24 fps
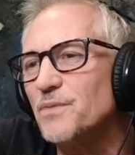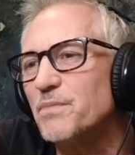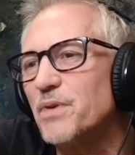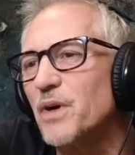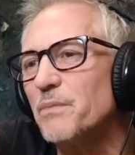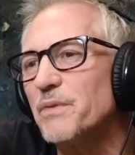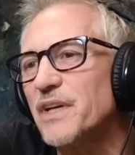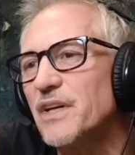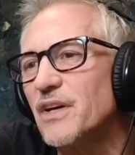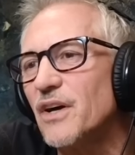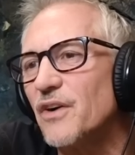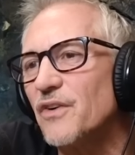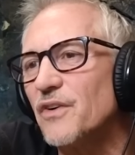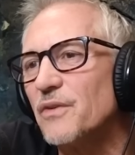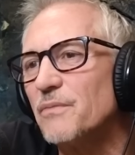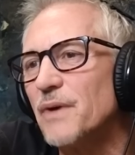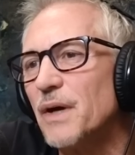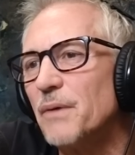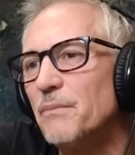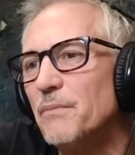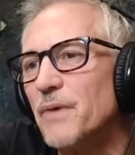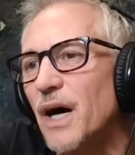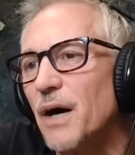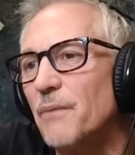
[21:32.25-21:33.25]
Probably can't
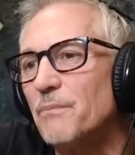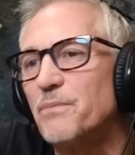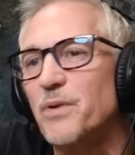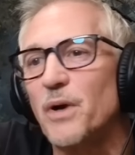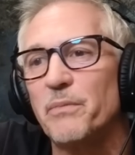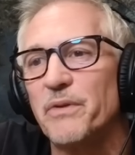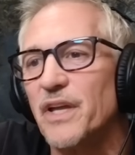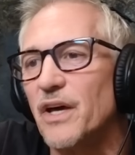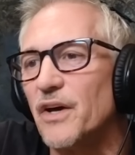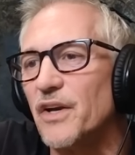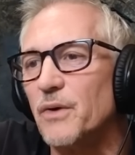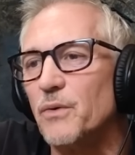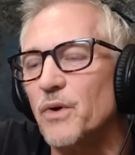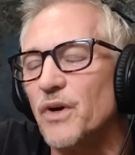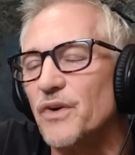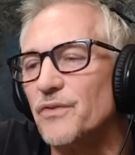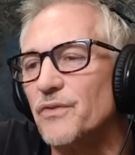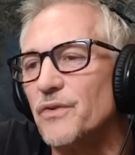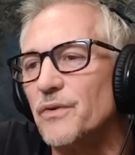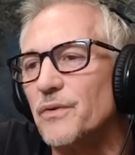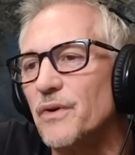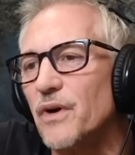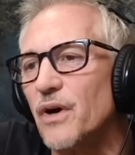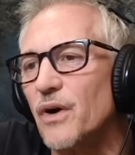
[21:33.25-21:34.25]
remember. I'm probably the only
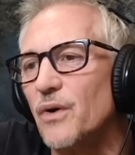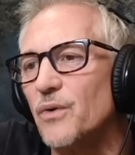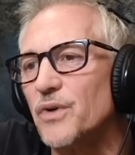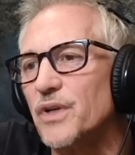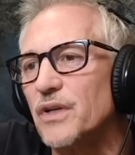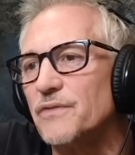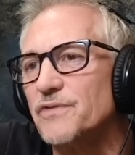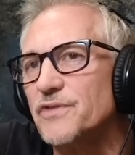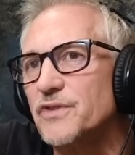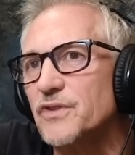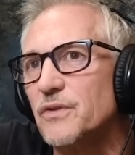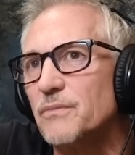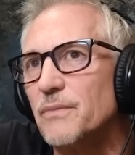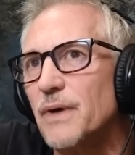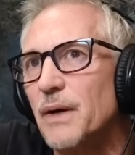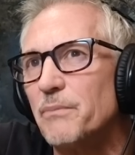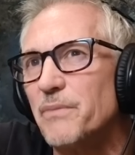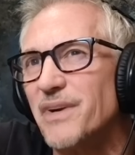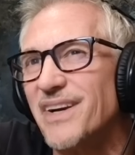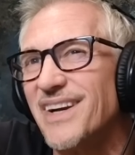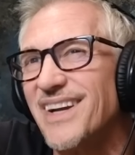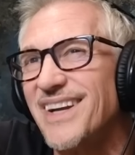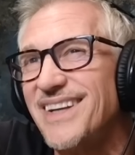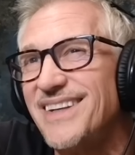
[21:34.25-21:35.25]
one old enough yeah. to
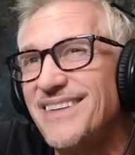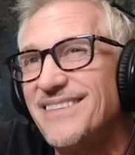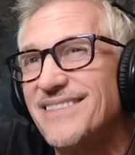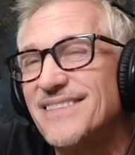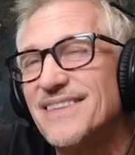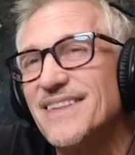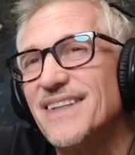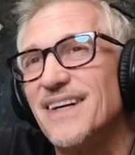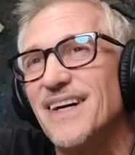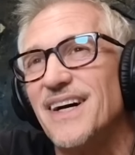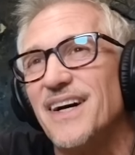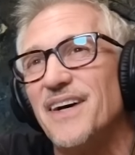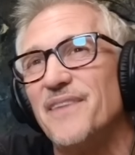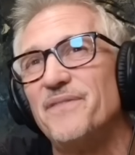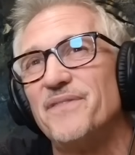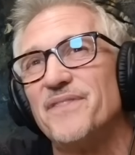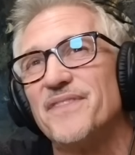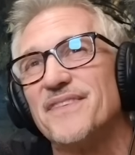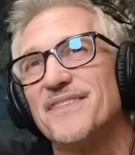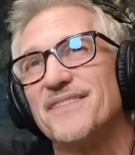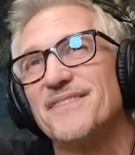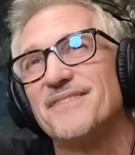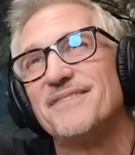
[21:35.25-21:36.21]
remember. He and